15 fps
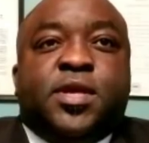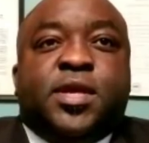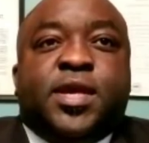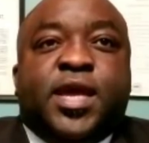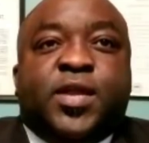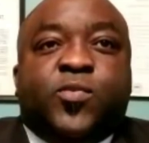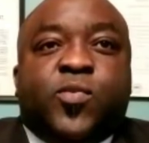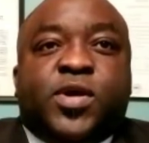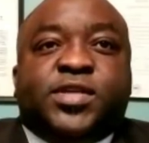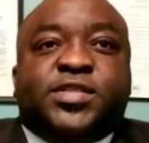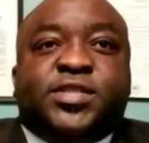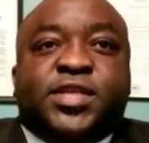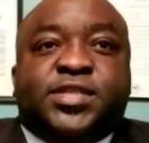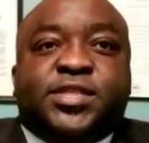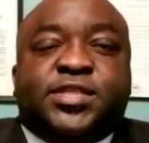it
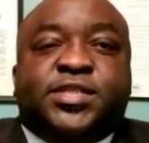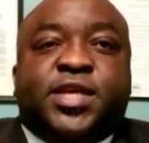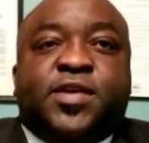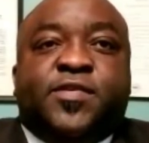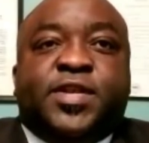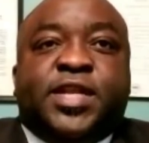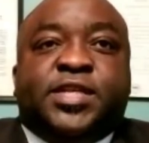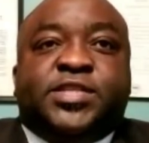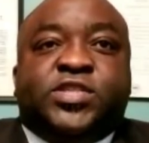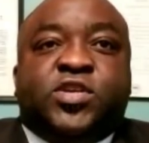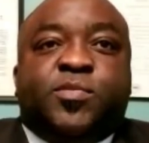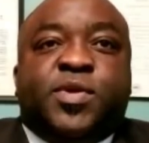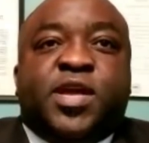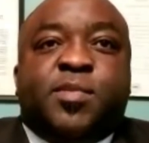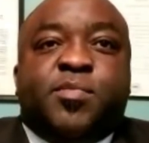was necessary that
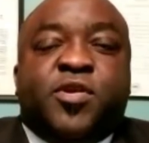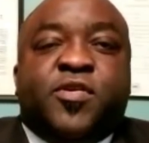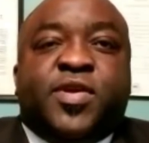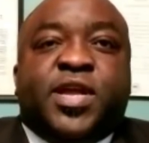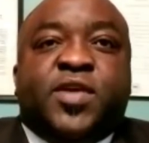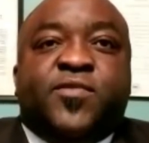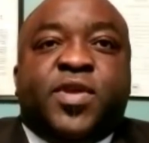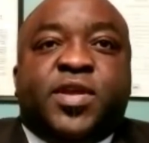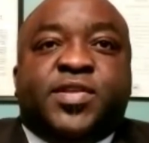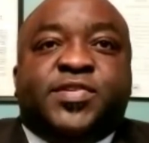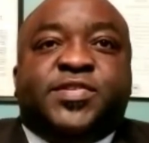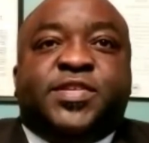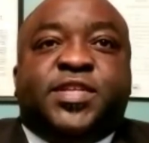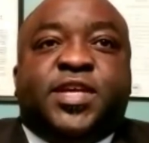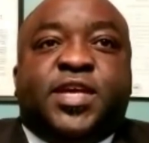Sober America
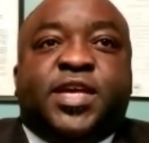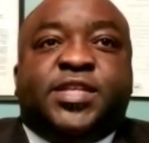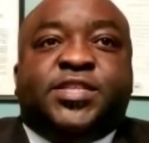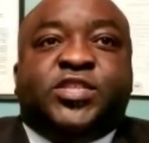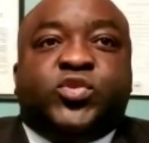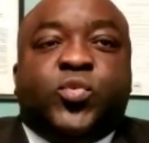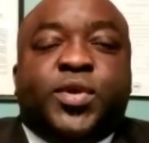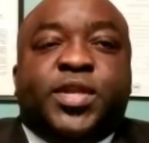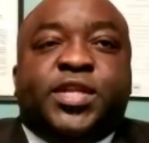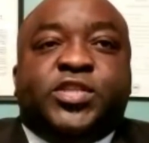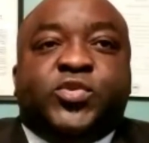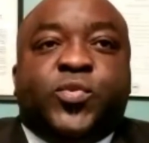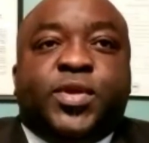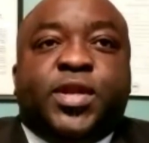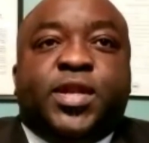reconsider its
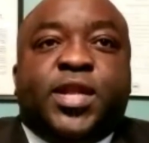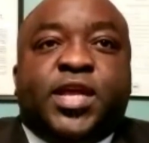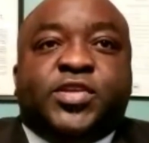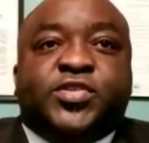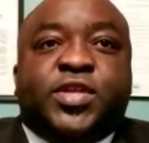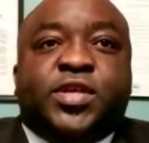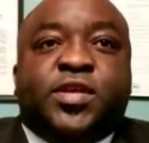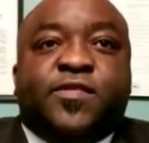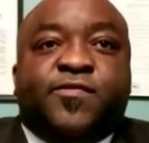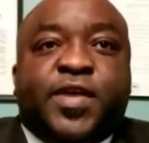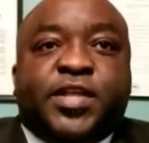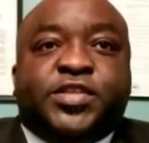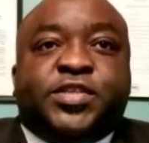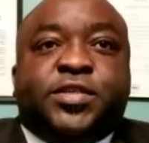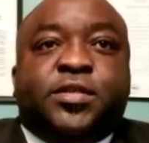2020 National
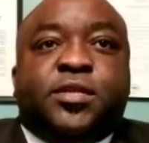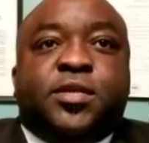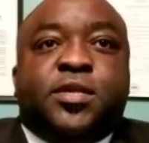Convention